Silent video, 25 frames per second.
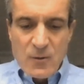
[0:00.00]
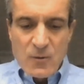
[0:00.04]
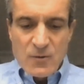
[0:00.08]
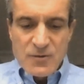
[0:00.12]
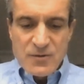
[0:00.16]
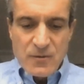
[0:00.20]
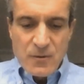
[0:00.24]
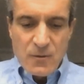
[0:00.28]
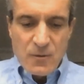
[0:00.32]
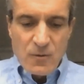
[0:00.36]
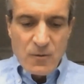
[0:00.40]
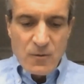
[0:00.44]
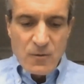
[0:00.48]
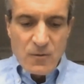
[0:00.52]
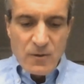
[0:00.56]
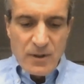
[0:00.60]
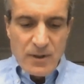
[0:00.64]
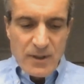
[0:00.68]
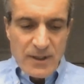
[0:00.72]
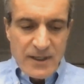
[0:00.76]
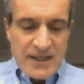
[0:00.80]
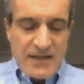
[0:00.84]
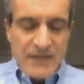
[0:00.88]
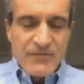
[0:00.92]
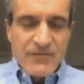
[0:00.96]

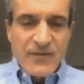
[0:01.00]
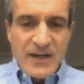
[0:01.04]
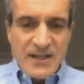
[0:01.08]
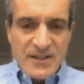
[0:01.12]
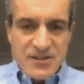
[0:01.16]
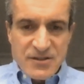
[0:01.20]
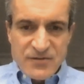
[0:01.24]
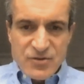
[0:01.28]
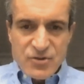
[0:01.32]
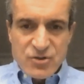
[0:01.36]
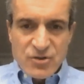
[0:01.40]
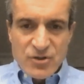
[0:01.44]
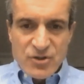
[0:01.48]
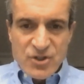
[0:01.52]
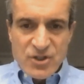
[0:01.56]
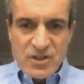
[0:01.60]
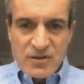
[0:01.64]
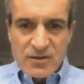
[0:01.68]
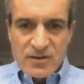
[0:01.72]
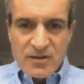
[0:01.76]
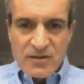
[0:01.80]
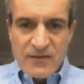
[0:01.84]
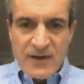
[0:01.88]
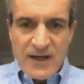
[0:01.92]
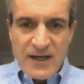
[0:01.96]
or invasive
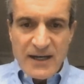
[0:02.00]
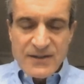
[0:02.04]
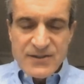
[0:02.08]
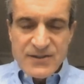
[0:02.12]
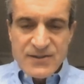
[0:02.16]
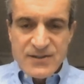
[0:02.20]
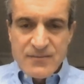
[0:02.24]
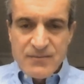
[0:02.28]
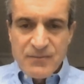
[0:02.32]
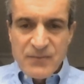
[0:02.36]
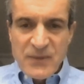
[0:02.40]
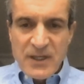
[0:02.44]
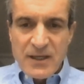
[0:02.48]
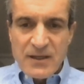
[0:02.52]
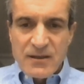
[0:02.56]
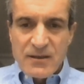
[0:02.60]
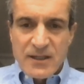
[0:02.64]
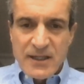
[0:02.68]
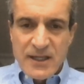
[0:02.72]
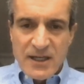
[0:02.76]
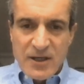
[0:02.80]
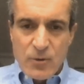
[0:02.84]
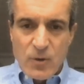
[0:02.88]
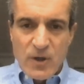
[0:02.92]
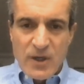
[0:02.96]
surgical device
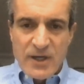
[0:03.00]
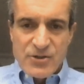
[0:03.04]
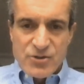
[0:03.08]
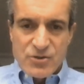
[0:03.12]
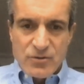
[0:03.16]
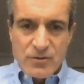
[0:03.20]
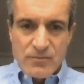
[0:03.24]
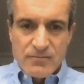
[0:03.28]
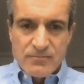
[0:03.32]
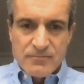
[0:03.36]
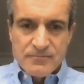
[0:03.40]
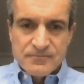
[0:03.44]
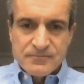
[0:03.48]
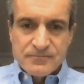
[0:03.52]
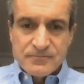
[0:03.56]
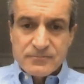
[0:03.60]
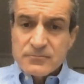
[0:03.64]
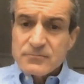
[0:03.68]
in the equation.